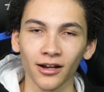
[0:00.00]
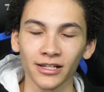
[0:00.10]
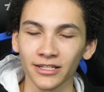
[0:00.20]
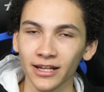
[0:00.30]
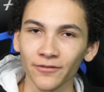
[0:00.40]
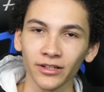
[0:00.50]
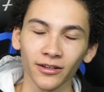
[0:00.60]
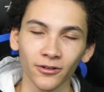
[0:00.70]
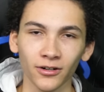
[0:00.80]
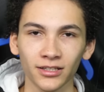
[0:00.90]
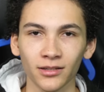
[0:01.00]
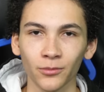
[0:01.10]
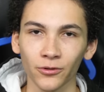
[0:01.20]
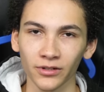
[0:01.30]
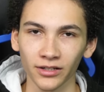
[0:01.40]
just everything across the
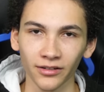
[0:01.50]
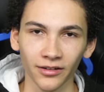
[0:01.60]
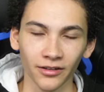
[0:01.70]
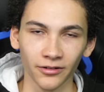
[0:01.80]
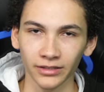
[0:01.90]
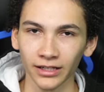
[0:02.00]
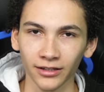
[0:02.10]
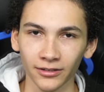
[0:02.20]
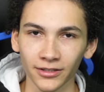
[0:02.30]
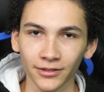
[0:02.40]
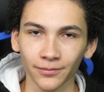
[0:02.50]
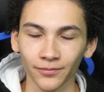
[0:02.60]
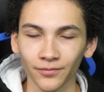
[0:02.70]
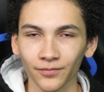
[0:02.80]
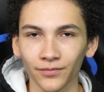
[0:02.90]
board, $30.
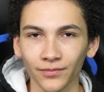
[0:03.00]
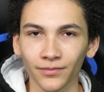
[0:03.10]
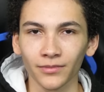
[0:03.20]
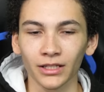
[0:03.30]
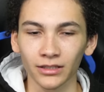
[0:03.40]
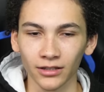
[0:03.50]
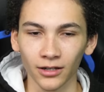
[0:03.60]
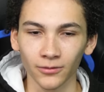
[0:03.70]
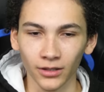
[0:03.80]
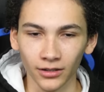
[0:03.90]
It did not